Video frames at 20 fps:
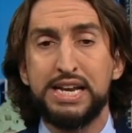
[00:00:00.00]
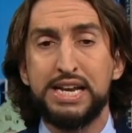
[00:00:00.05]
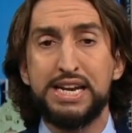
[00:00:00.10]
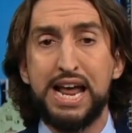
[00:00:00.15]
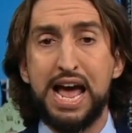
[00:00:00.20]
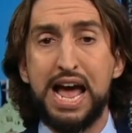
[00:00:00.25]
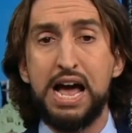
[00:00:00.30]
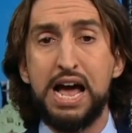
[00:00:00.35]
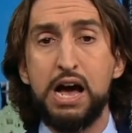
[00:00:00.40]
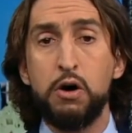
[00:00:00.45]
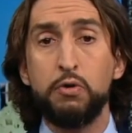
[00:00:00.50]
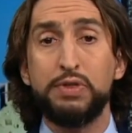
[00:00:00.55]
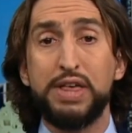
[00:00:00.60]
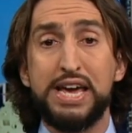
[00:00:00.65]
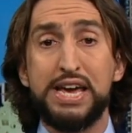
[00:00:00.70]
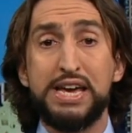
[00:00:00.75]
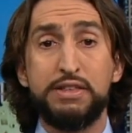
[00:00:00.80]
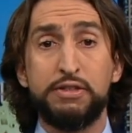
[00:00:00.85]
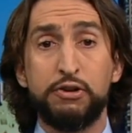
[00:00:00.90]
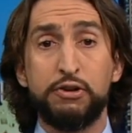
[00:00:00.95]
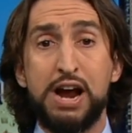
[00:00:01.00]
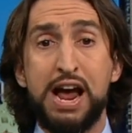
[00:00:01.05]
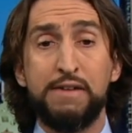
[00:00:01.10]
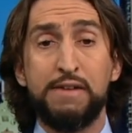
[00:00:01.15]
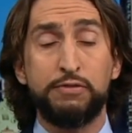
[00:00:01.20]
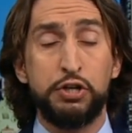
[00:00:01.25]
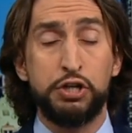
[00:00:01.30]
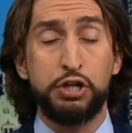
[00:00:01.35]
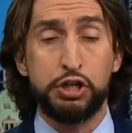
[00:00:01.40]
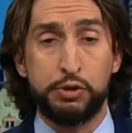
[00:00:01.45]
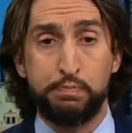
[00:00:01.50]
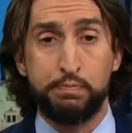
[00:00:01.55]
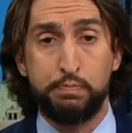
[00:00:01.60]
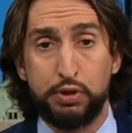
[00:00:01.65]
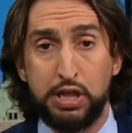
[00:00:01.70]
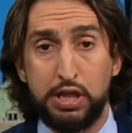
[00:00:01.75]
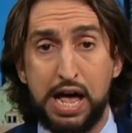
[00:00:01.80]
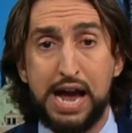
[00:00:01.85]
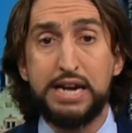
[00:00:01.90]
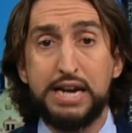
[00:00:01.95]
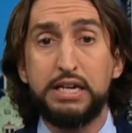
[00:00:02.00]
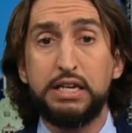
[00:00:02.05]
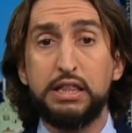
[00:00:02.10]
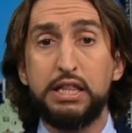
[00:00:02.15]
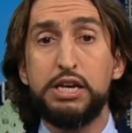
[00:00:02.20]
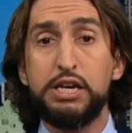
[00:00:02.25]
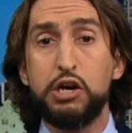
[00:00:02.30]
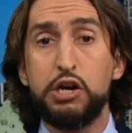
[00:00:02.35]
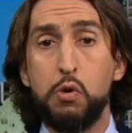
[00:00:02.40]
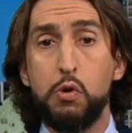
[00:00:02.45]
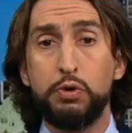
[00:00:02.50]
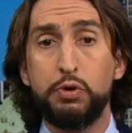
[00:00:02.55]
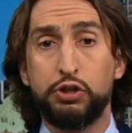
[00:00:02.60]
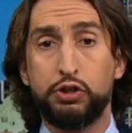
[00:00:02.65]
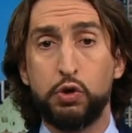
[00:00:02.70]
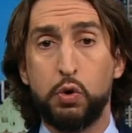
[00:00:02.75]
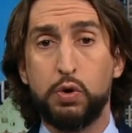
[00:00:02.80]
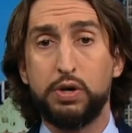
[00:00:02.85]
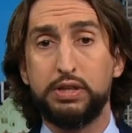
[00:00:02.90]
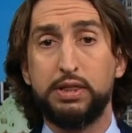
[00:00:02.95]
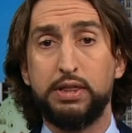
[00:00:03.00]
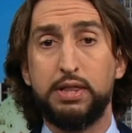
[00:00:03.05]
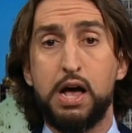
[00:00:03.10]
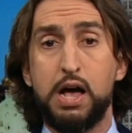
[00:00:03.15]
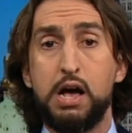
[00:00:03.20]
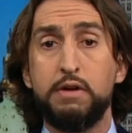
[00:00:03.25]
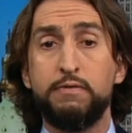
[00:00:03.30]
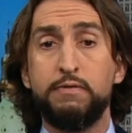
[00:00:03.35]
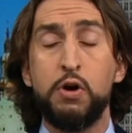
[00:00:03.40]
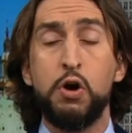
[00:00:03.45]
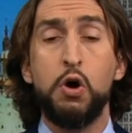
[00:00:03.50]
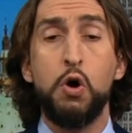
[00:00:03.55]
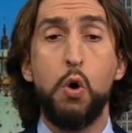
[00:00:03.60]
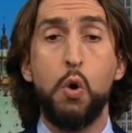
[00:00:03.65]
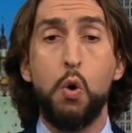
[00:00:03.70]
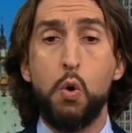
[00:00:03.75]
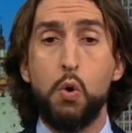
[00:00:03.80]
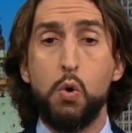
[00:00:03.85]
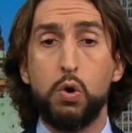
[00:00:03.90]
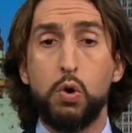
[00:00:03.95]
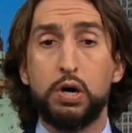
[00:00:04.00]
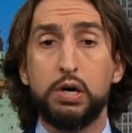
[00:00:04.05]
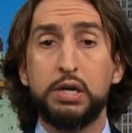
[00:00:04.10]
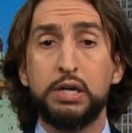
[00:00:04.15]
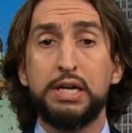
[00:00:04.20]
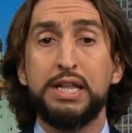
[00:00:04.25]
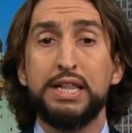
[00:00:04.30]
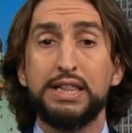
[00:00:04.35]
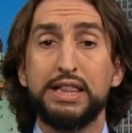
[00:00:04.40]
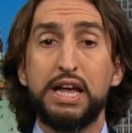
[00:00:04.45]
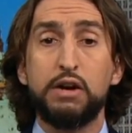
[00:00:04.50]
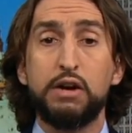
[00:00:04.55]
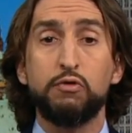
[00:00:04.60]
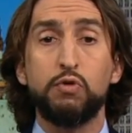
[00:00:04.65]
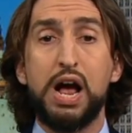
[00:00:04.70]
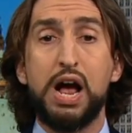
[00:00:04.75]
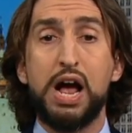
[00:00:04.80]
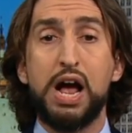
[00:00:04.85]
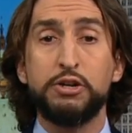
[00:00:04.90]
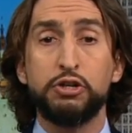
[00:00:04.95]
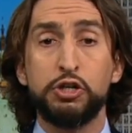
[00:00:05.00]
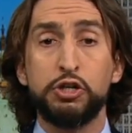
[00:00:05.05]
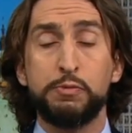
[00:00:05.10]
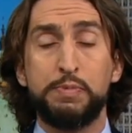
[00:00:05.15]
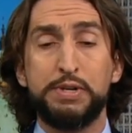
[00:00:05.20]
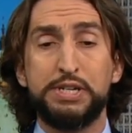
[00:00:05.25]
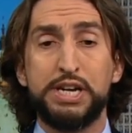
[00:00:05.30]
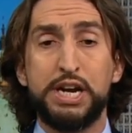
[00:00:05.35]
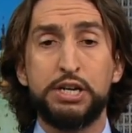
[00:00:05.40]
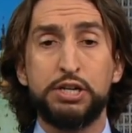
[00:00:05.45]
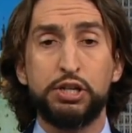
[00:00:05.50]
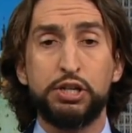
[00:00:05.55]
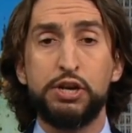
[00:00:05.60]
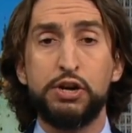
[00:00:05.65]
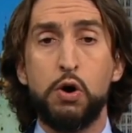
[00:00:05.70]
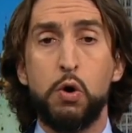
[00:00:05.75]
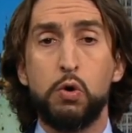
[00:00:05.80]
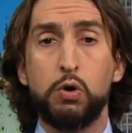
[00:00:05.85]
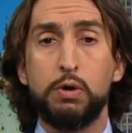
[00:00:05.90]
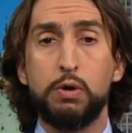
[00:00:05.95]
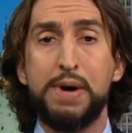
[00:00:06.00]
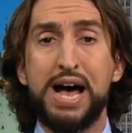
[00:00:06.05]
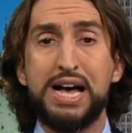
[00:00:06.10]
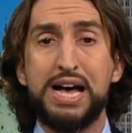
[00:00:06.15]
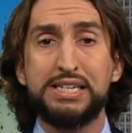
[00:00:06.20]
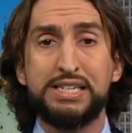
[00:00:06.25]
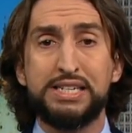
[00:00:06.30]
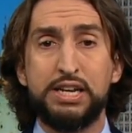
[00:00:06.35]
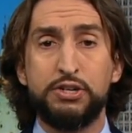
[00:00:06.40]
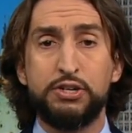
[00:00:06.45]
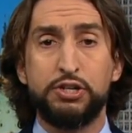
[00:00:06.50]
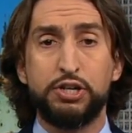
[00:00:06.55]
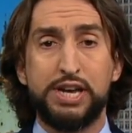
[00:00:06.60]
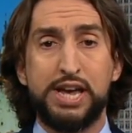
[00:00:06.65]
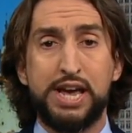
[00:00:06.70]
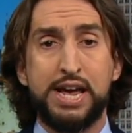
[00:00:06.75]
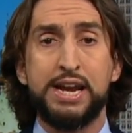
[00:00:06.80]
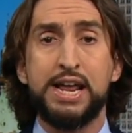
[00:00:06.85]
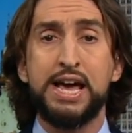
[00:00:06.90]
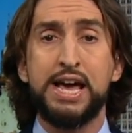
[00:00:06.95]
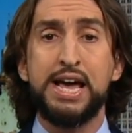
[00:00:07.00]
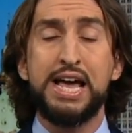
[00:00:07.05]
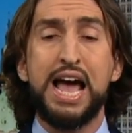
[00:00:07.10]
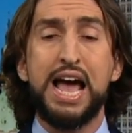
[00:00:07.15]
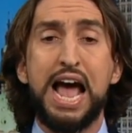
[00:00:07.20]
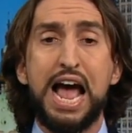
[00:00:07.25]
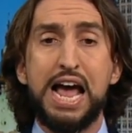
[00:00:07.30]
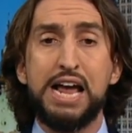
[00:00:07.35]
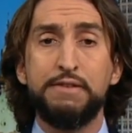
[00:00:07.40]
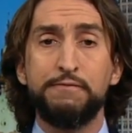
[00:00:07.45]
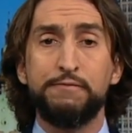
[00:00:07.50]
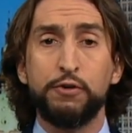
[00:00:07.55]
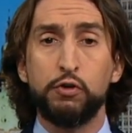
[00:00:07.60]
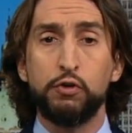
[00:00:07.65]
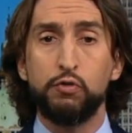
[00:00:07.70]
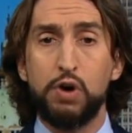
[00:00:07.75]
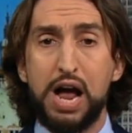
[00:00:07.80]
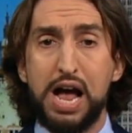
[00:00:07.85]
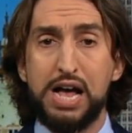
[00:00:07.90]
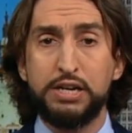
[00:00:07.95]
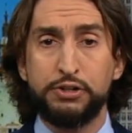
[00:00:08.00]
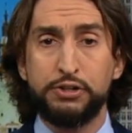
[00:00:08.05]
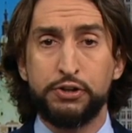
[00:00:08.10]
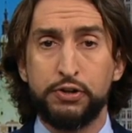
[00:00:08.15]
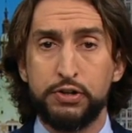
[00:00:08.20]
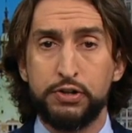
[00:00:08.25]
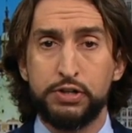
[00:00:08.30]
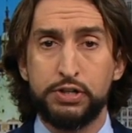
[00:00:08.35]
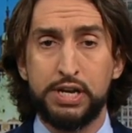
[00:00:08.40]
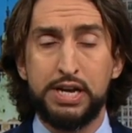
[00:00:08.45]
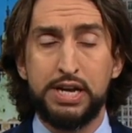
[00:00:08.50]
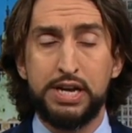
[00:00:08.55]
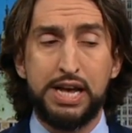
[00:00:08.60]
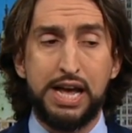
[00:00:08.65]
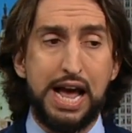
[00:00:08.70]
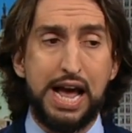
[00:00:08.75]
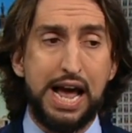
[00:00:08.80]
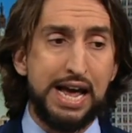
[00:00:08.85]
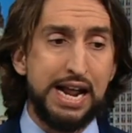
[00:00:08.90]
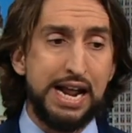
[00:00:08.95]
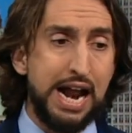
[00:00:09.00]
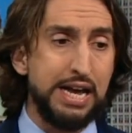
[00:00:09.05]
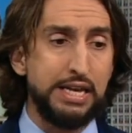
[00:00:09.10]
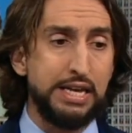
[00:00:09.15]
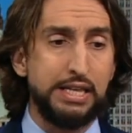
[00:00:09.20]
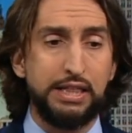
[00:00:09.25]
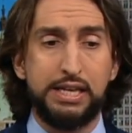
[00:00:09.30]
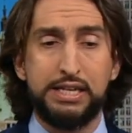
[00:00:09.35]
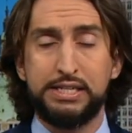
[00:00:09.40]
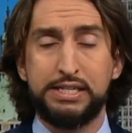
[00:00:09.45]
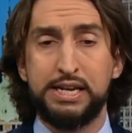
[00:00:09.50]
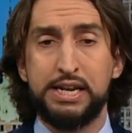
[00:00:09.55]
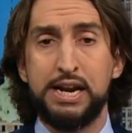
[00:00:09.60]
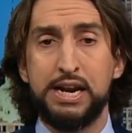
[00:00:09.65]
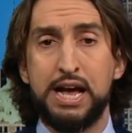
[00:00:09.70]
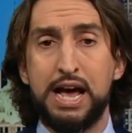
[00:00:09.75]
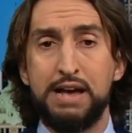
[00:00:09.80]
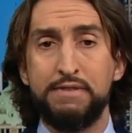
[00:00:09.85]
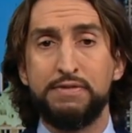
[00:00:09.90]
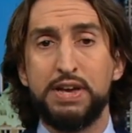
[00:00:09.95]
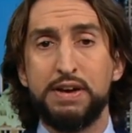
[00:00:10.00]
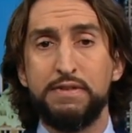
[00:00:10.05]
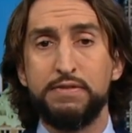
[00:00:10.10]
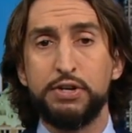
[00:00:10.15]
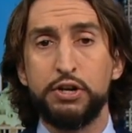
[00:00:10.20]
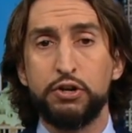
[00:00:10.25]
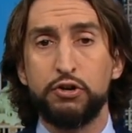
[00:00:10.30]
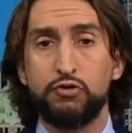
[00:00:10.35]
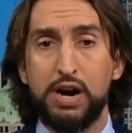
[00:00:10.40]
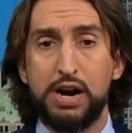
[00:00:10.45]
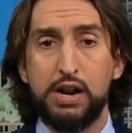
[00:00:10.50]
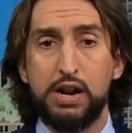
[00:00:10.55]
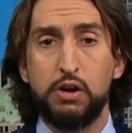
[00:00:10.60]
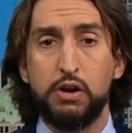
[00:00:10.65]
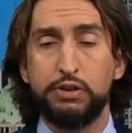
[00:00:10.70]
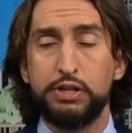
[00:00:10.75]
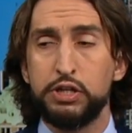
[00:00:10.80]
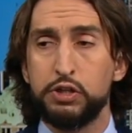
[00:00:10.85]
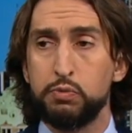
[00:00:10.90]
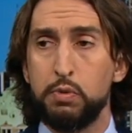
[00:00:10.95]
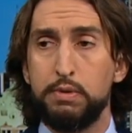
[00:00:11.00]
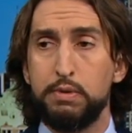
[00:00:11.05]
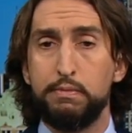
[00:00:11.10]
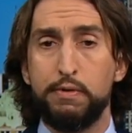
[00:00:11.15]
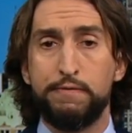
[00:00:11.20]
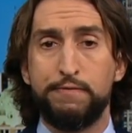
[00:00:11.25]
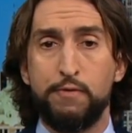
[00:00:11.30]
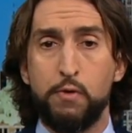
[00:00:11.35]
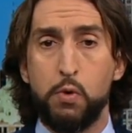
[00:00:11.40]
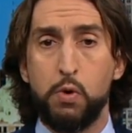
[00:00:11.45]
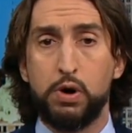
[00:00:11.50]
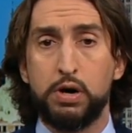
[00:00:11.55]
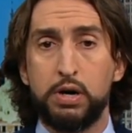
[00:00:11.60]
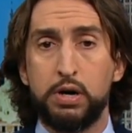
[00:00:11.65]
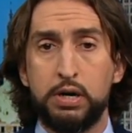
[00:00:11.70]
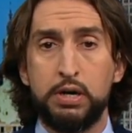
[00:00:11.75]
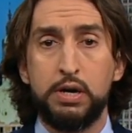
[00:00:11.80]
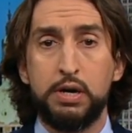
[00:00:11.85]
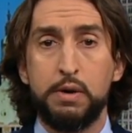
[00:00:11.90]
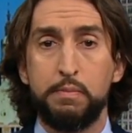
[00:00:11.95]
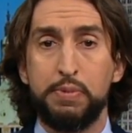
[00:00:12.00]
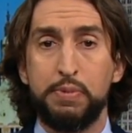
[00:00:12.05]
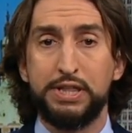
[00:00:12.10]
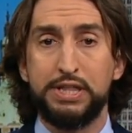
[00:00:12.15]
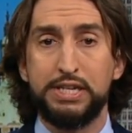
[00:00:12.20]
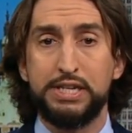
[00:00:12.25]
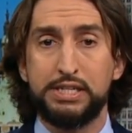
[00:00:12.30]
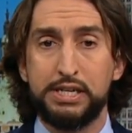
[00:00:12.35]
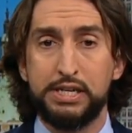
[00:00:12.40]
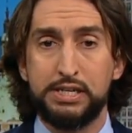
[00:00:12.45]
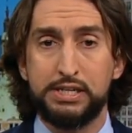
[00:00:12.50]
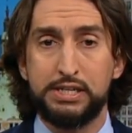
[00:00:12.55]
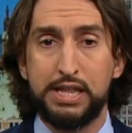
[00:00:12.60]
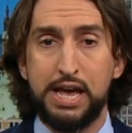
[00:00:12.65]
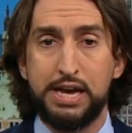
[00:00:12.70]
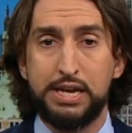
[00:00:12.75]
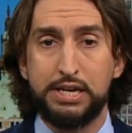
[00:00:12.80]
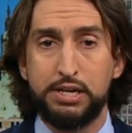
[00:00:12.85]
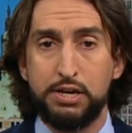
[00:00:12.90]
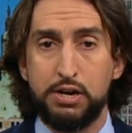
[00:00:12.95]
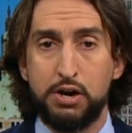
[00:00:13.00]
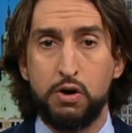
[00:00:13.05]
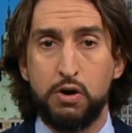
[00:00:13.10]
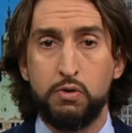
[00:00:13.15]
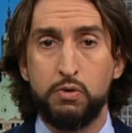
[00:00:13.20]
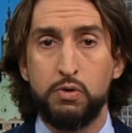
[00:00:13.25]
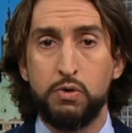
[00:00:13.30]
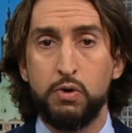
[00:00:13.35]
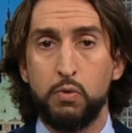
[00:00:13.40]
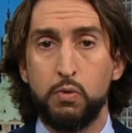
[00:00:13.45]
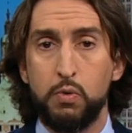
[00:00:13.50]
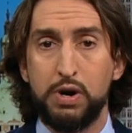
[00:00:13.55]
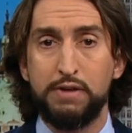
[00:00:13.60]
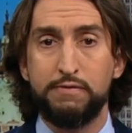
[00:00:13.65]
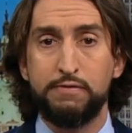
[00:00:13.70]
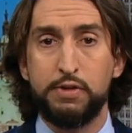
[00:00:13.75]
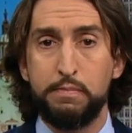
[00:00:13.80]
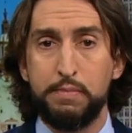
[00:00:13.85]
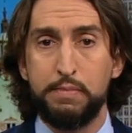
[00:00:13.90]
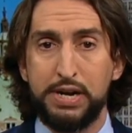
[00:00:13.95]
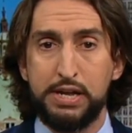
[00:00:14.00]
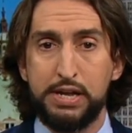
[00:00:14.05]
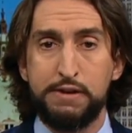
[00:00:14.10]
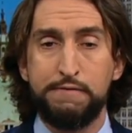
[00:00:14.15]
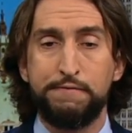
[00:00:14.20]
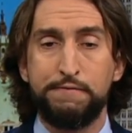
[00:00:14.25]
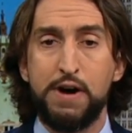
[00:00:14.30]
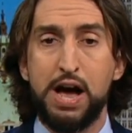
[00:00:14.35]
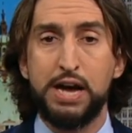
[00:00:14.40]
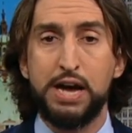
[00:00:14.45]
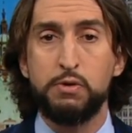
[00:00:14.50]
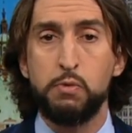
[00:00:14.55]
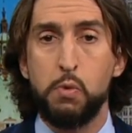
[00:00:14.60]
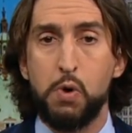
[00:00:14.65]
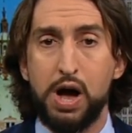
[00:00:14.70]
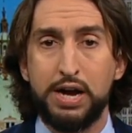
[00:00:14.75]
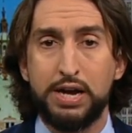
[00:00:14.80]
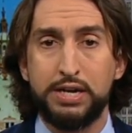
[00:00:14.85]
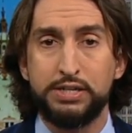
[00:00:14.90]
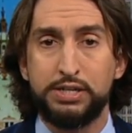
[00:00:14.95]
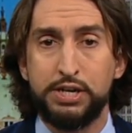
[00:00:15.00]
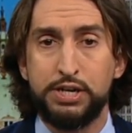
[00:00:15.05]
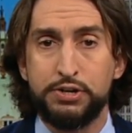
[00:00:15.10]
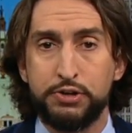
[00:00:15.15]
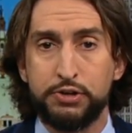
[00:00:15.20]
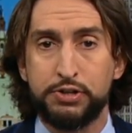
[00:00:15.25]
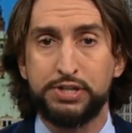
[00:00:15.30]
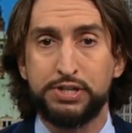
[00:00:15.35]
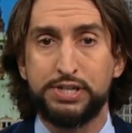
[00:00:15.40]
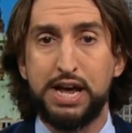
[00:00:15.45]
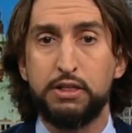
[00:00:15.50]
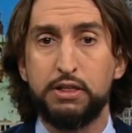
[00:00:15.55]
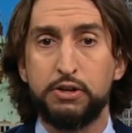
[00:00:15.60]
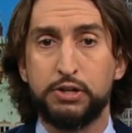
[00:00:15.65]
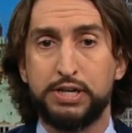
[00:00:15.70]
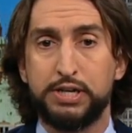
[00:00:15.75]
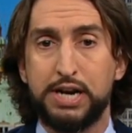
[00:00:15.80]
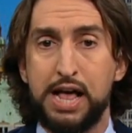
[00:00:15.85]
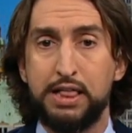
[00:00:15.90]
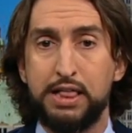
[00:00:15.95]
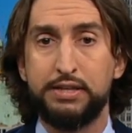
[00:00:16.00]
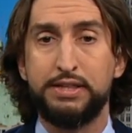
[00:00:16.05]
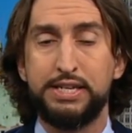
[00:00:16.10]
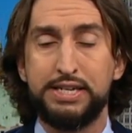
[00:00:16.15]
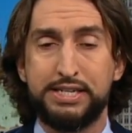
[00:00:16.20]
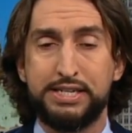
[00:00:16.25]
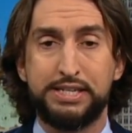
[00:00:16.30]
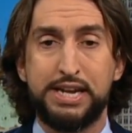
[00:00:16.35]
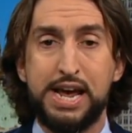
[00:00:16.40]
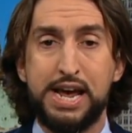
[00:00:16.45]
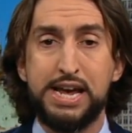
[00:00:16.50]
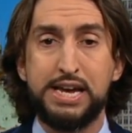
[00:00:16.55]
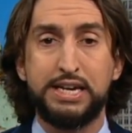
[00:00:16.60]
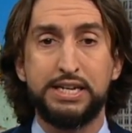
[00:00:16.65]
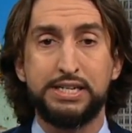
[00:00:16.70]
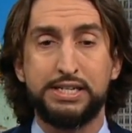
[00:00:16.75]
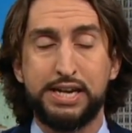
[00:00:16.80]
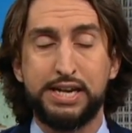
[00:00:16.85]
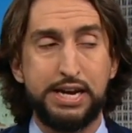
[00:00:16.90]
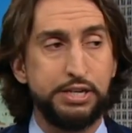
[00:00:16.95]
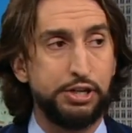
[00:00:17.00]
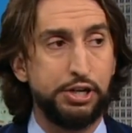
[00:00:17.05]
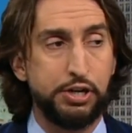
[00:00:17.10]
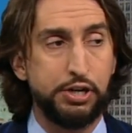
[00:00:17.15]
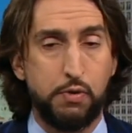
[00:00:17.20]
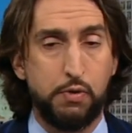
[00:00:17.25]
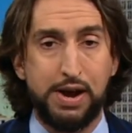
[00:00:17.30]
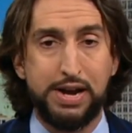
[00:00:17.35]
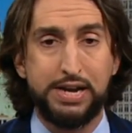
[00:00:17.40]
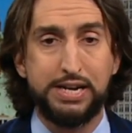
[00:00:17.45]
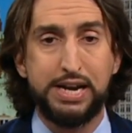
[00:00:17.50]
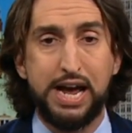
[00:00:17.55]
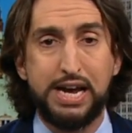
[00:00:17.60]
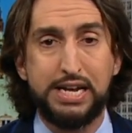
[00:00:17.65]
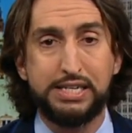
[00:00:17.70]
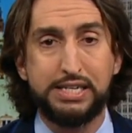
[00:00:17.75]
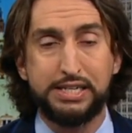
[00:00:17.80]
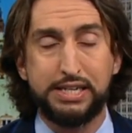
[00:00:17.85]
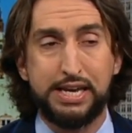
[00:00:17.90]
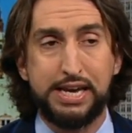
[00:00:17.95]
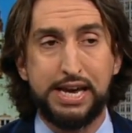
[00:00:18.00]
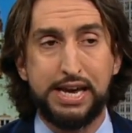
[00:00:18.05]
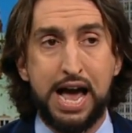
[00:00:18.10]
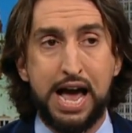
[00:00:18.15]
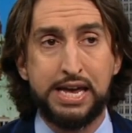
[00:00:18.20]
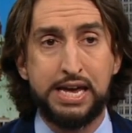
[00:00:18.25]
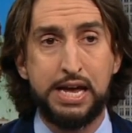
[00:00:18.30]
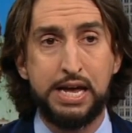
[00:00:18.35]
Now they either have to just blindly go with Jordan Love or let Rodgers potentially hold him hostage again. And for Rodgers, and I listen, I've given you credit on this one before, but this is like, you know, one of the many fine wines in your cellar, Colin. This take is aging quite nicely.